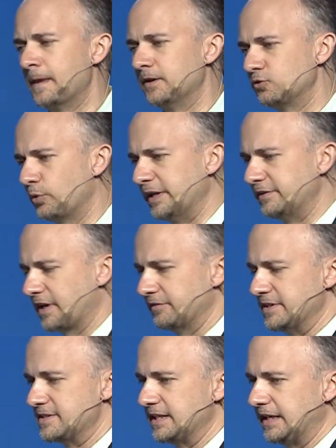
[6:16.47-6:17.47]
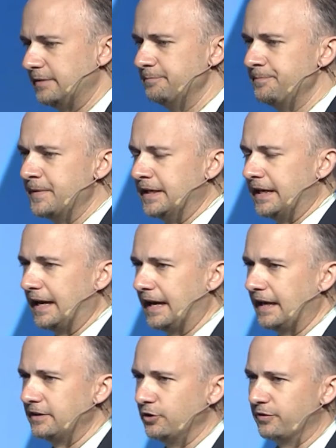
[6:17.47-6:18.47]
2017
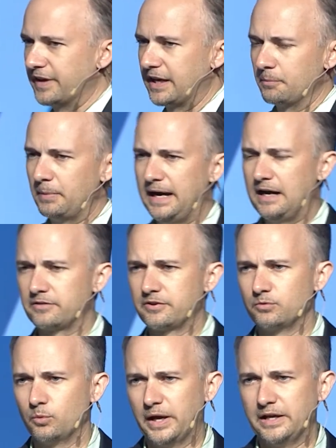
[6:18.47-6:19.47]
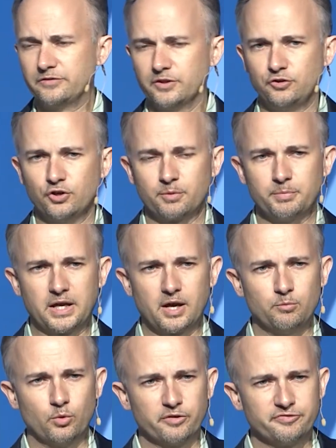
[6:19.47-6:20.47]
and you think about ways that you can become
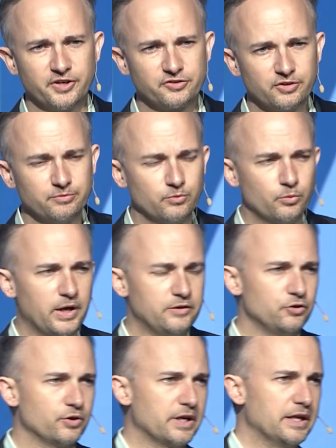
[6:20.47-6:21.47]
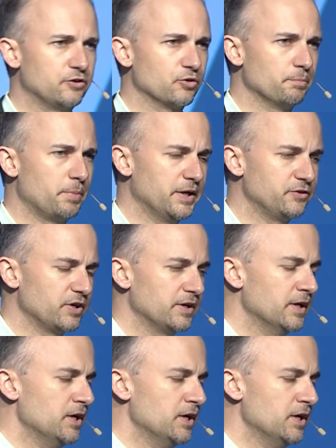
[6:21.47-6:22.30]
more efficient, ways you can hit your budget,